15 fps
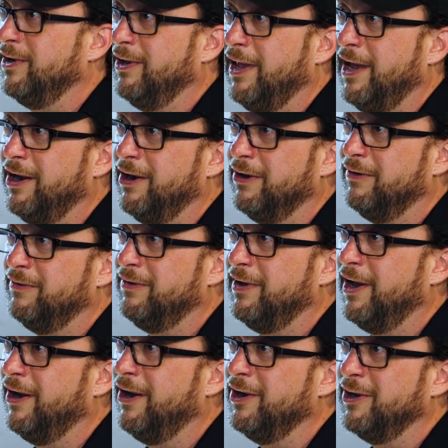layer of
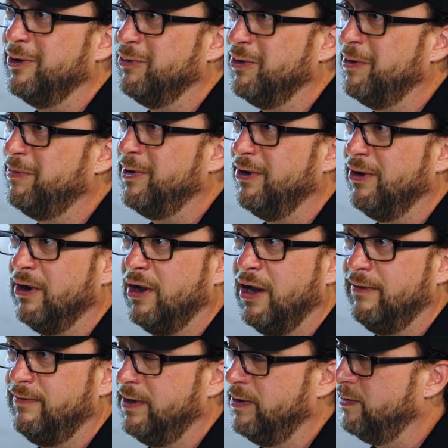that onion we peeled
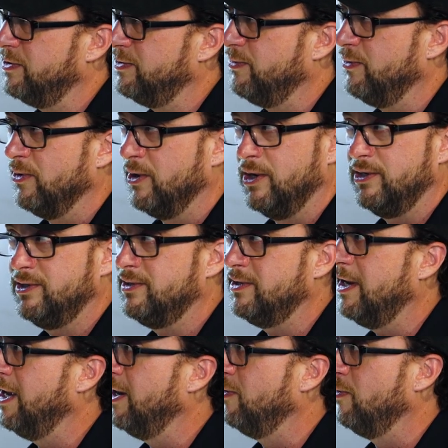off, it was worse
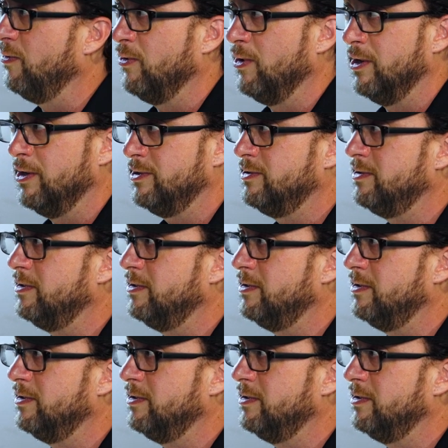and worse.